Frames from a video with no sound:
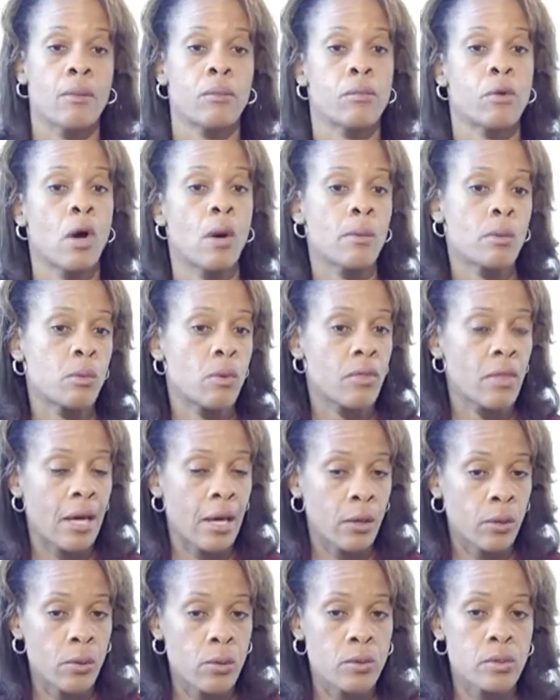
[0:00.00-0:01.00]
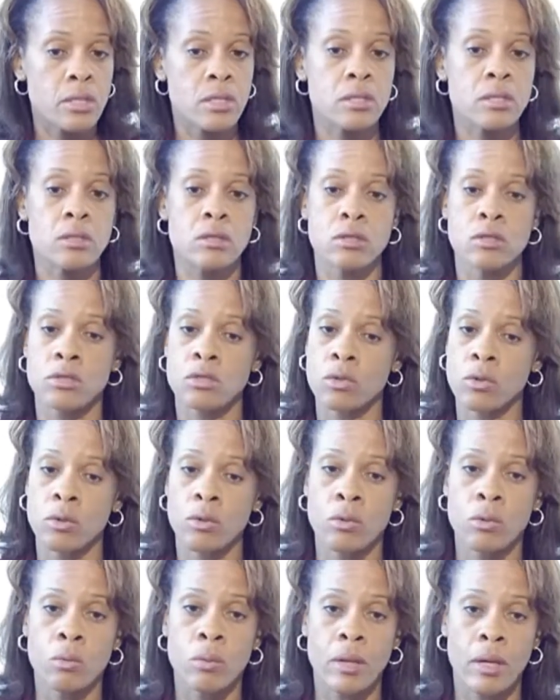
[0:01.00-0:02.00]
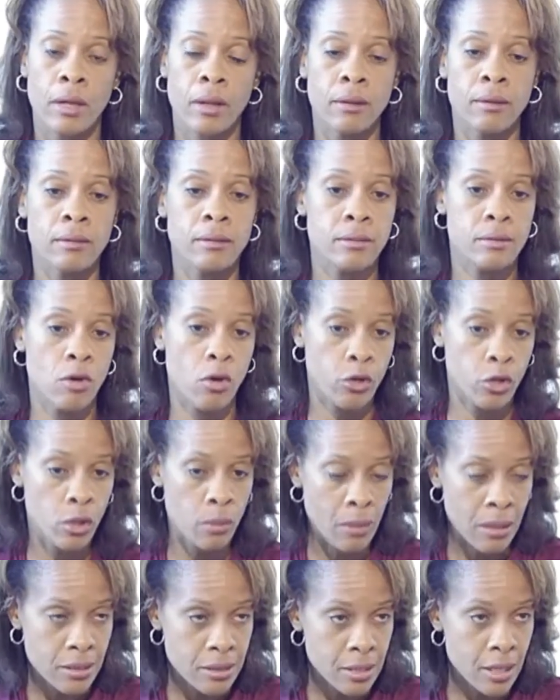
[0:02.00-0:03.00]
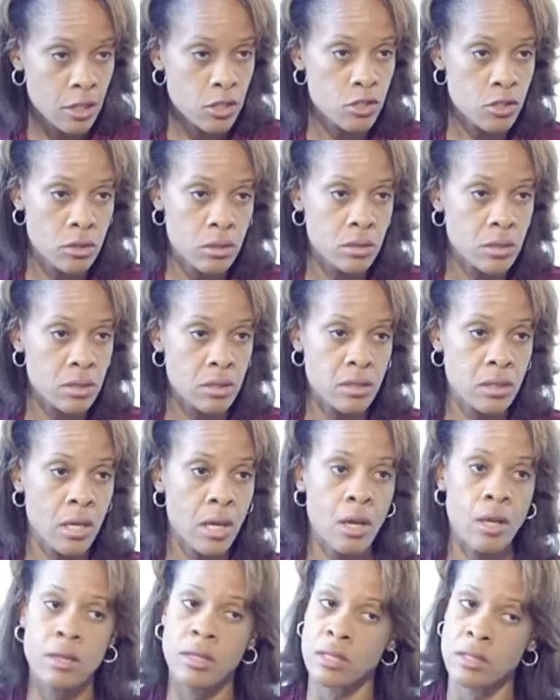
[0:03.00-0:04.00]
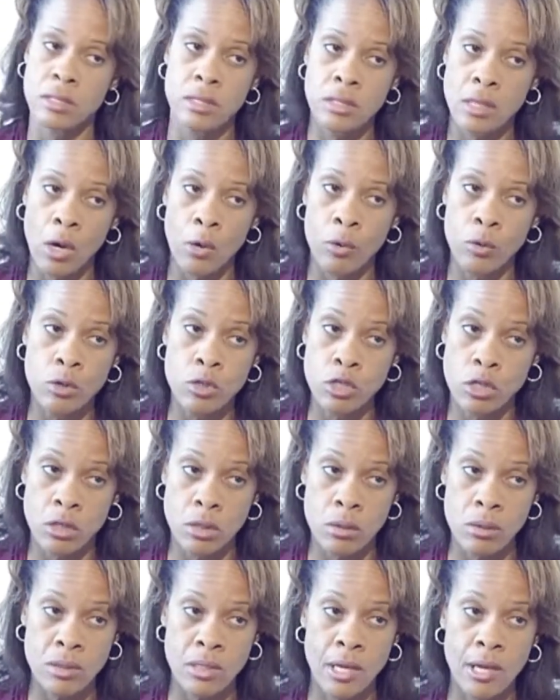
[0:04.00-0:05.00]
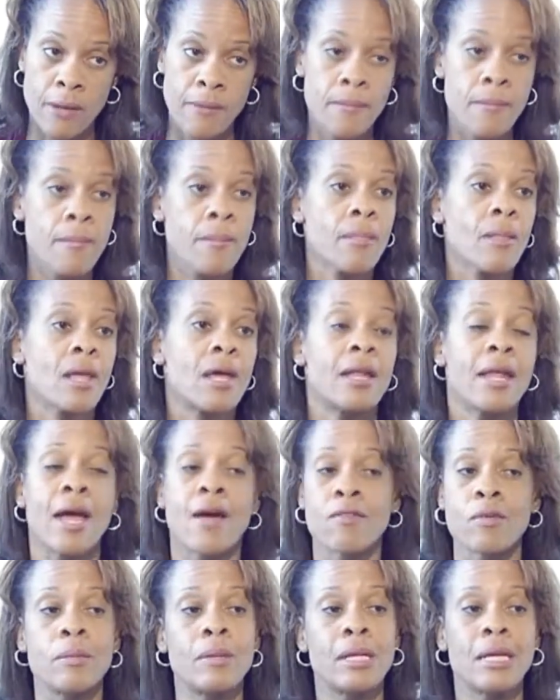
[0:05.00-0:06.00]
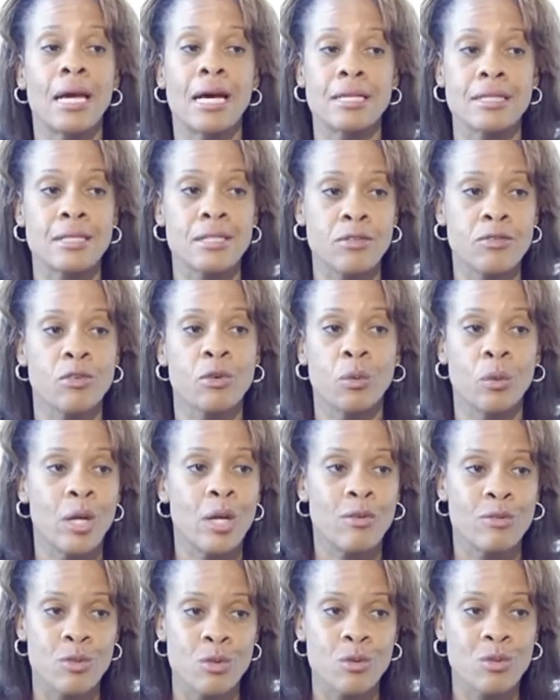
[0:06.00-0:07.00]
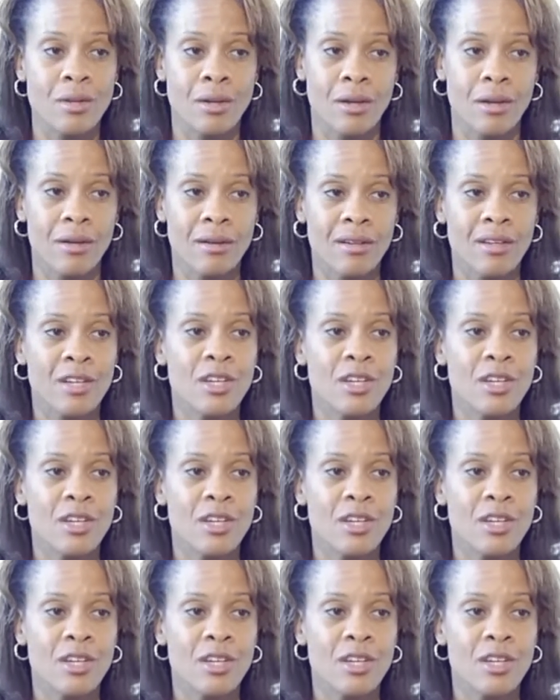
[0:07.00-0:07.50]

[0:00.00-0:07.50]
Problem with aloes is there's no well documentation to say this is how you should use it. Everybody has a different way of using it.